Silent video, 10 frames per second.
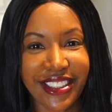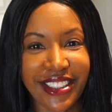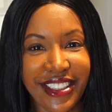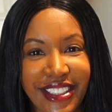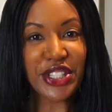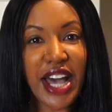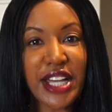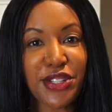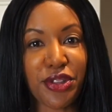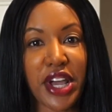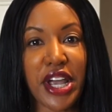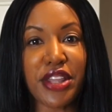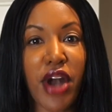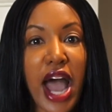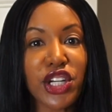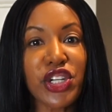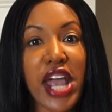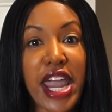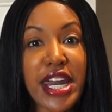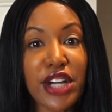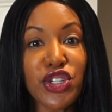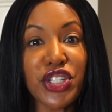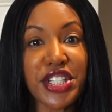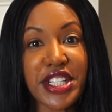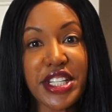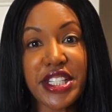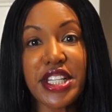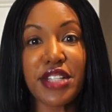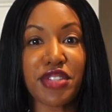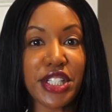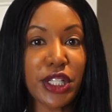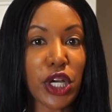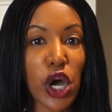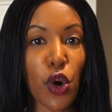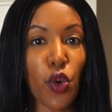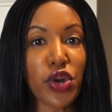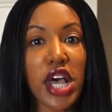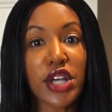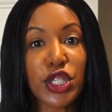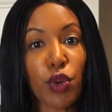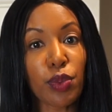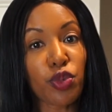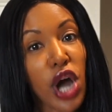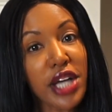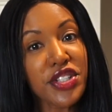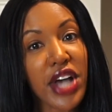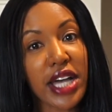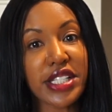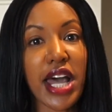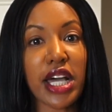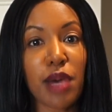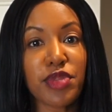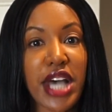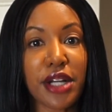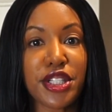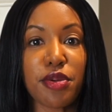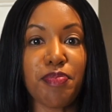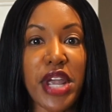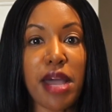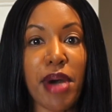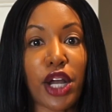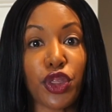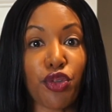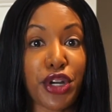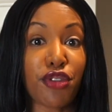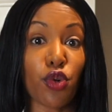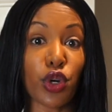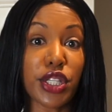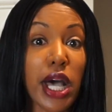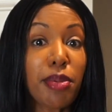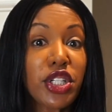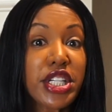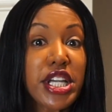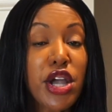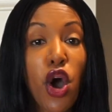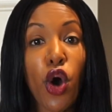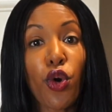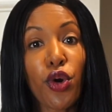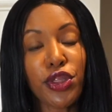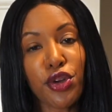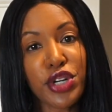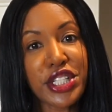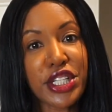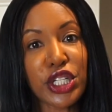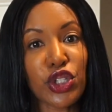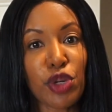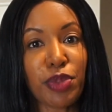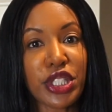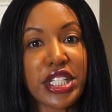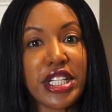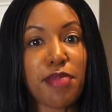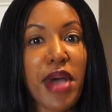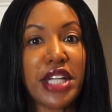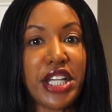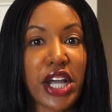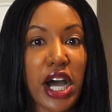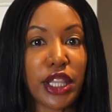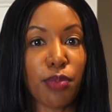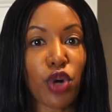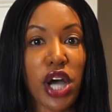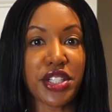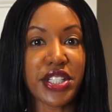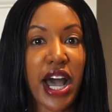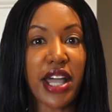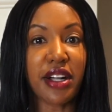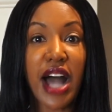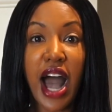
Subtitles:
What size are they? They're actually 800 cc's of silicone, so in bra size that comes out to be about a 34 double D or a 36 triple D depending on the bra style.